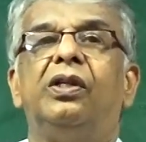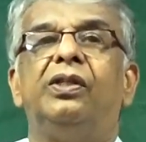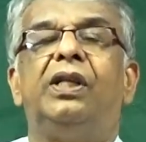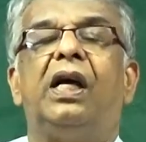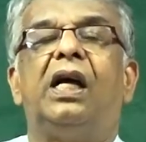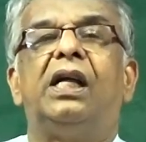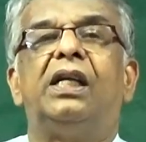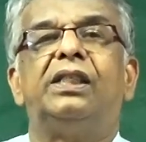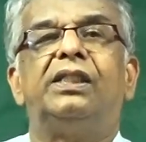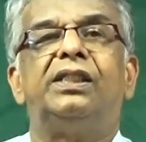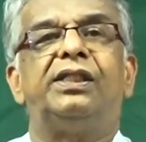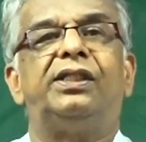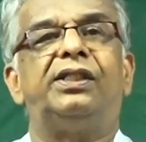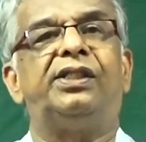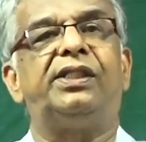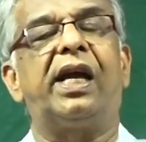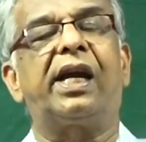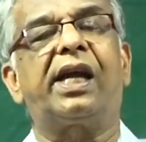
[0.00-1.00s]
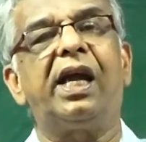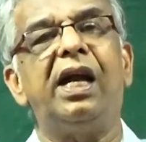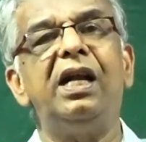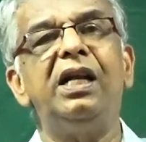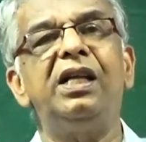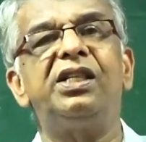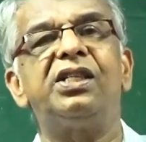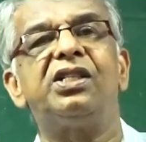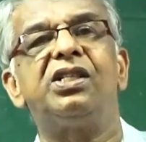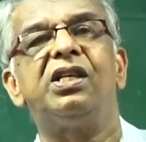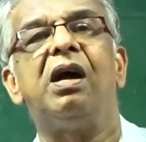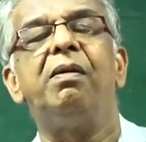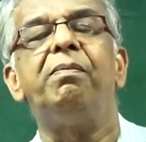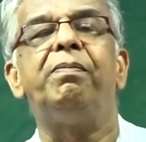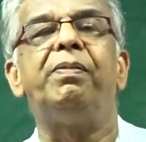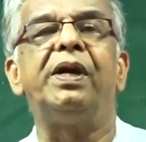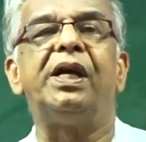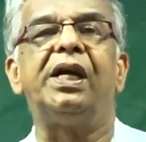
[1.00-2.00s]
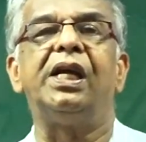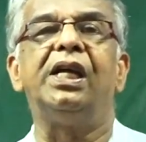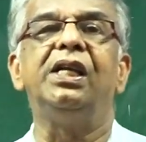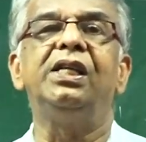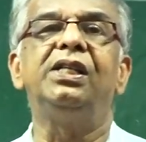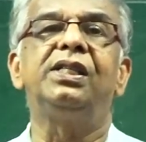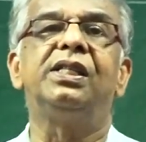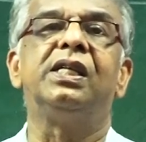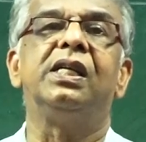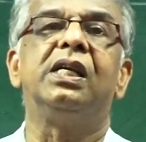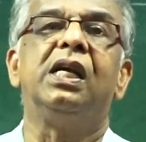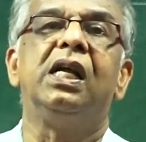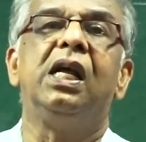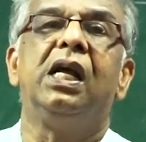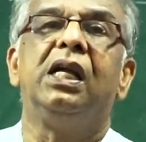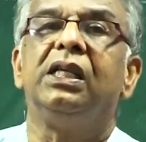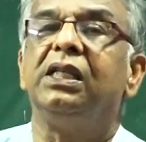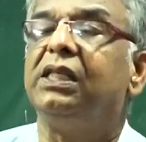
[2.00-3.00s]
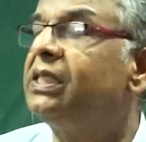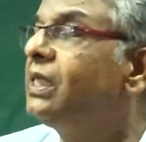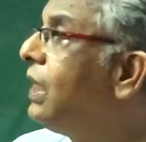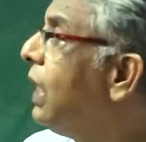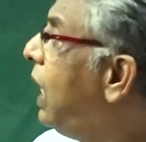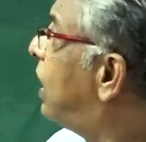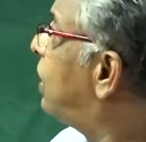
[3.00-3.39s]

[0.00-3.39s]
the second step is, see,